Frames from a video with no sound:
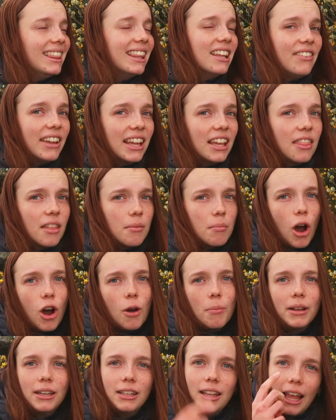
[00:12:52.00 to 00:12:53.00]
living in the
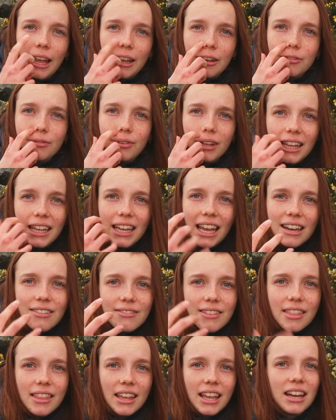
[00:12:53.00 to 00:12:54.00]
moment, like feeling
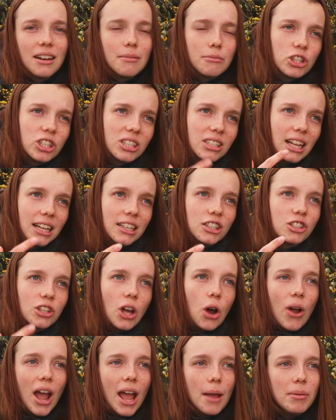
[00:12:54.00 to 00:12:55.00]
everything, and I'm just like
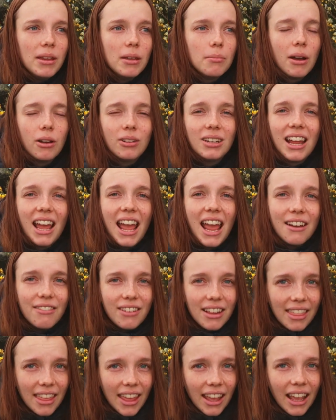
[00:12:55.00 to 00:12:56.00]
so happy about
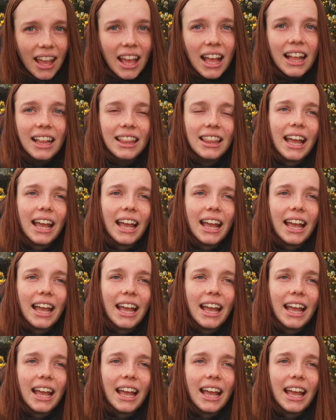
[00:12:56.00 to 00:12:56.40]
everything.